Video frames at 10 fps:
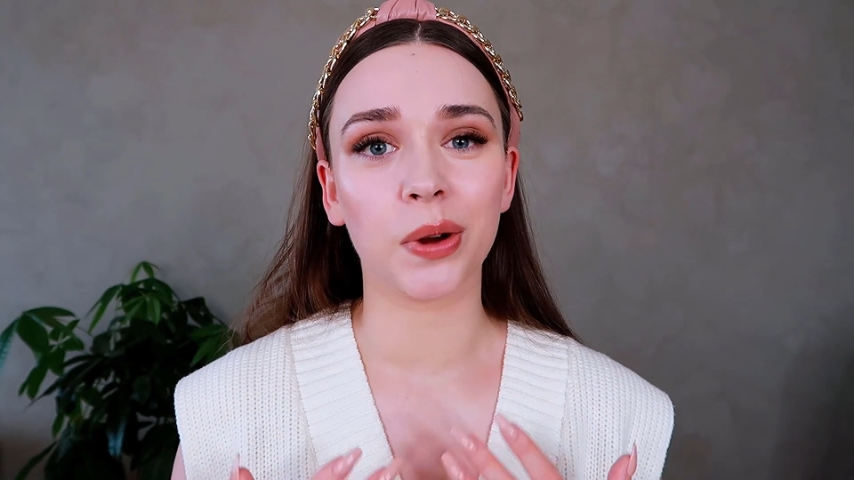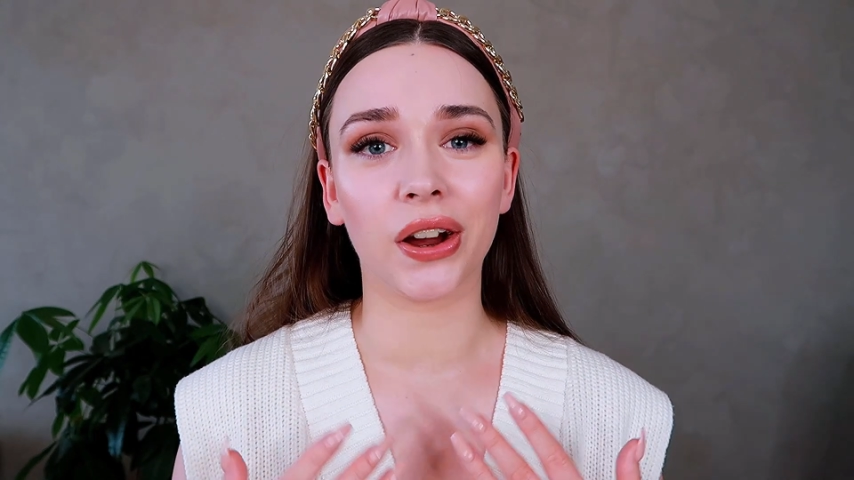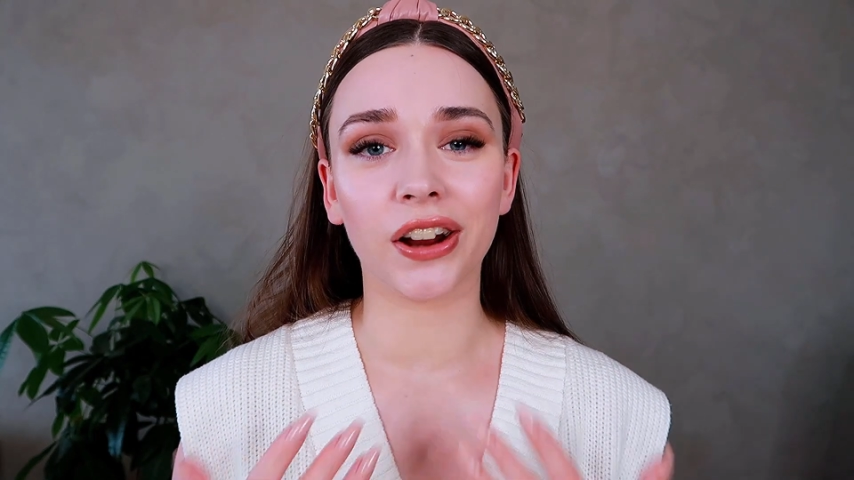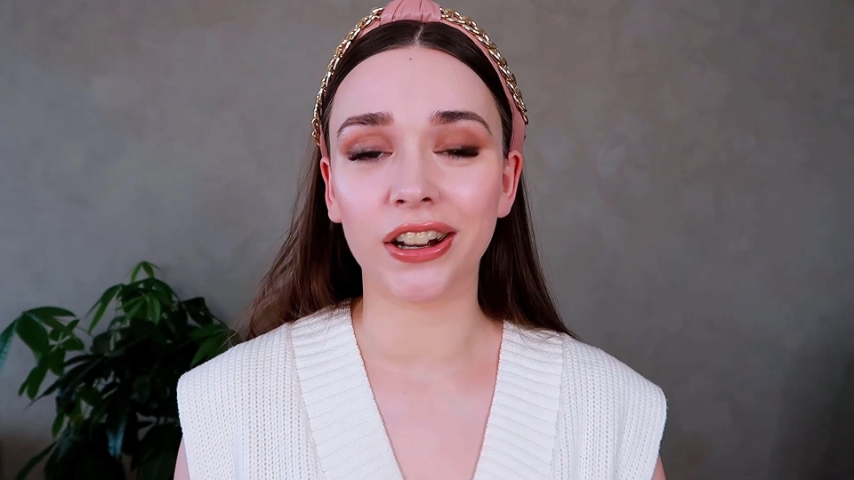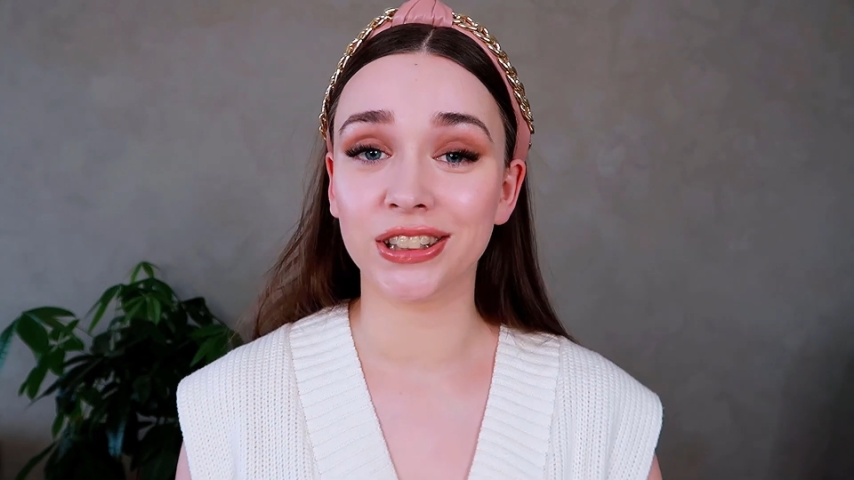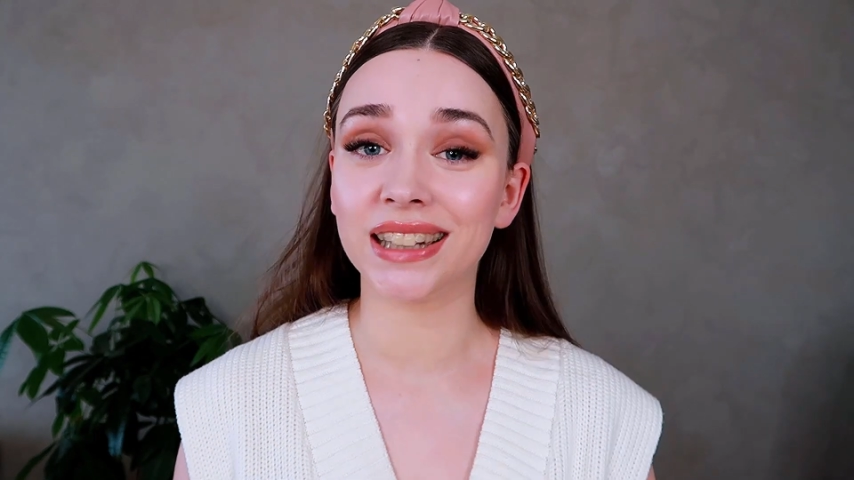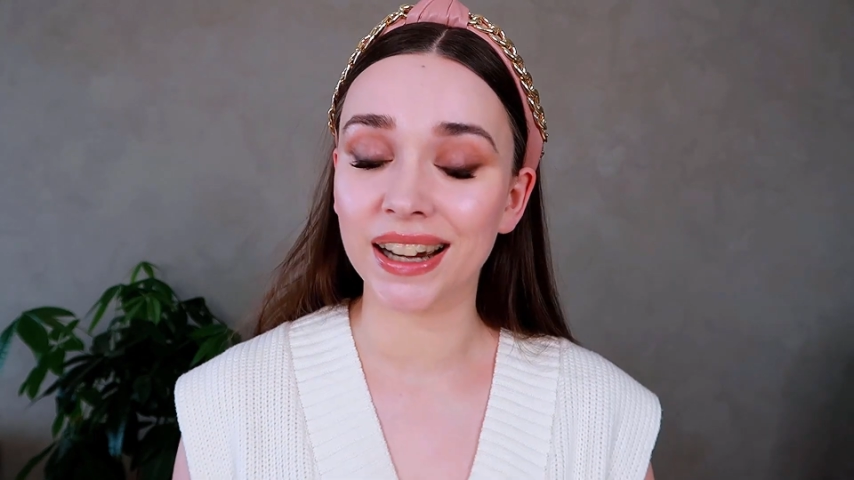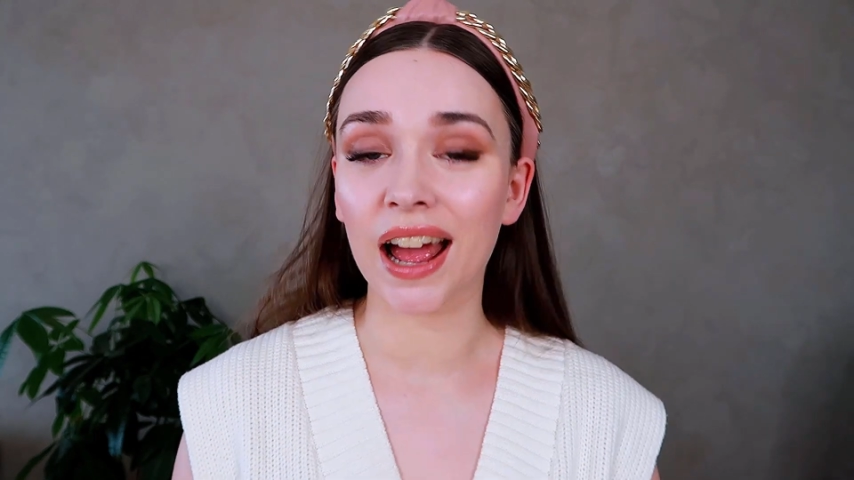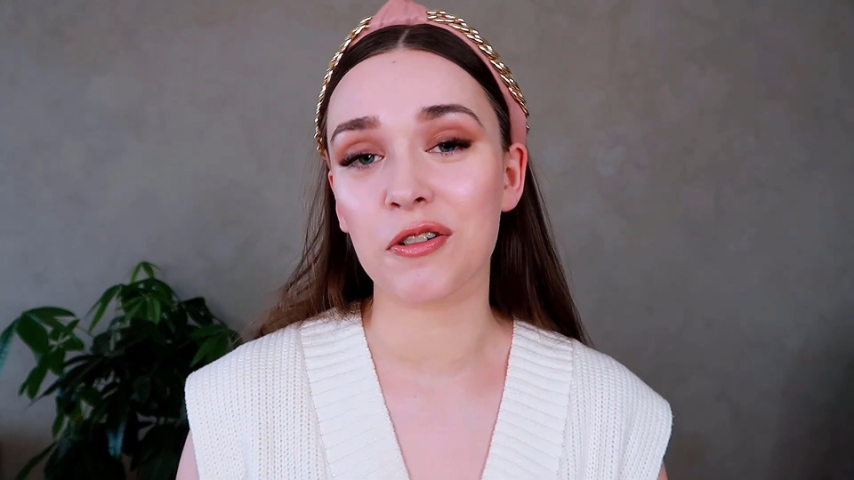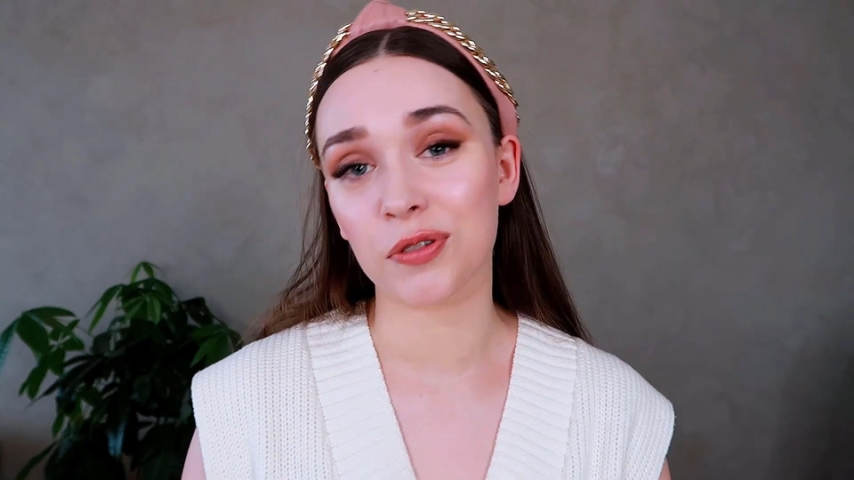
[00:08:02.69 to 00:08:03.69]
but I did
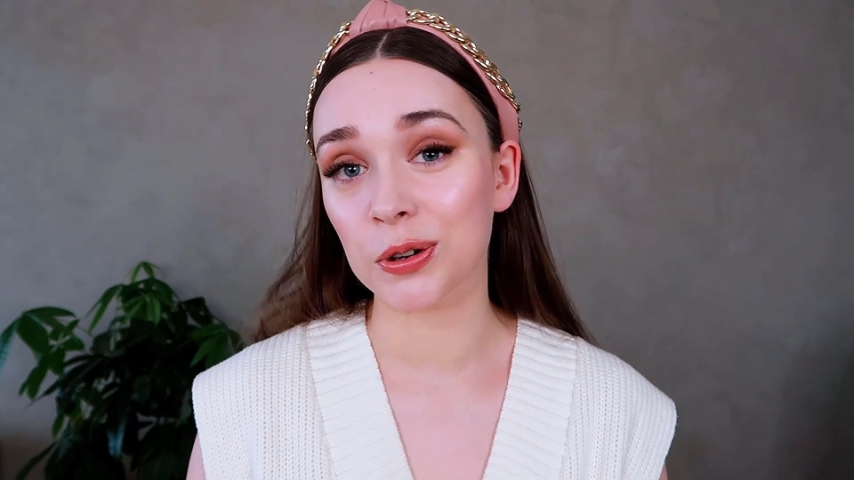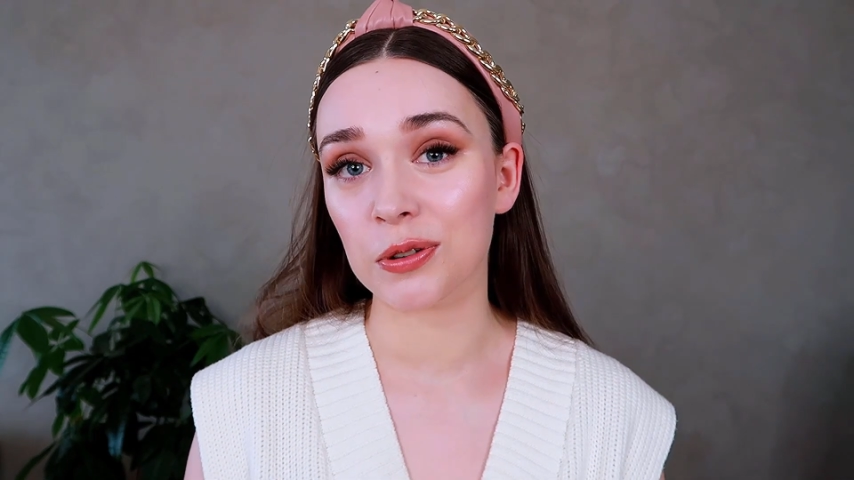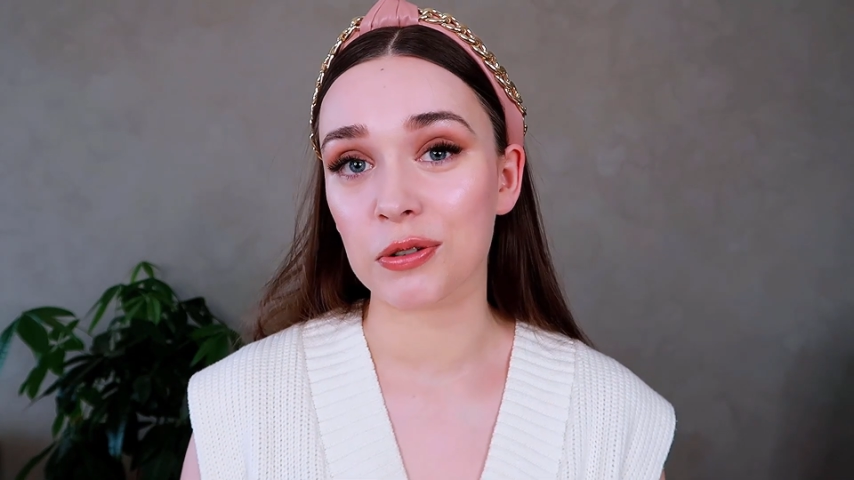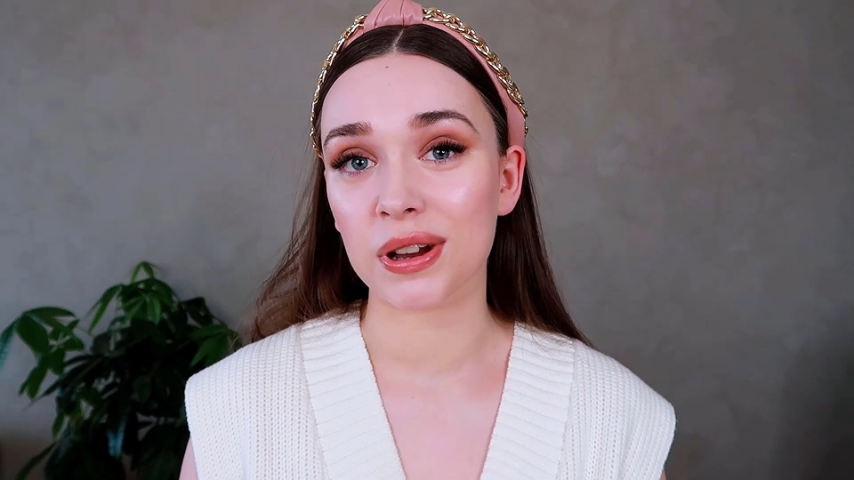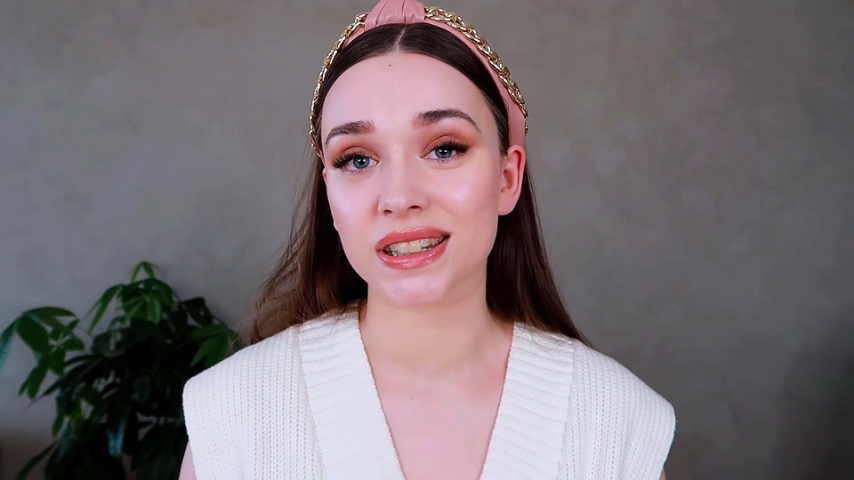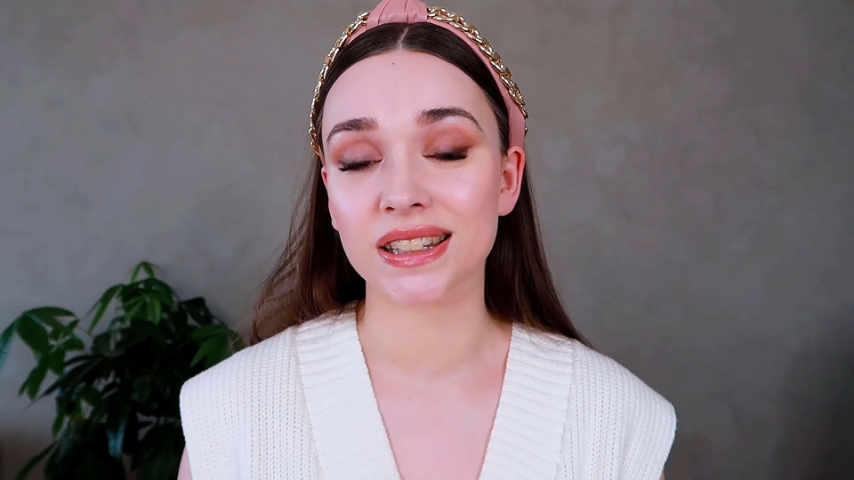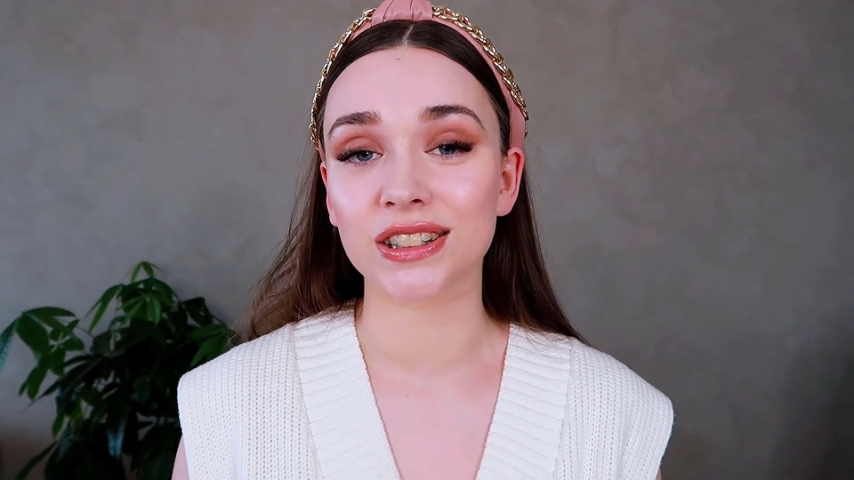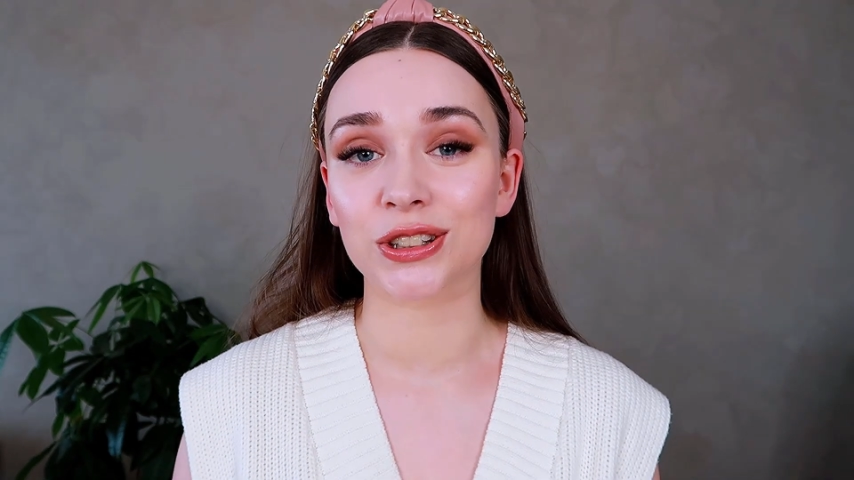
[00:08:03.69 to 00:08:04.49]
have a few requests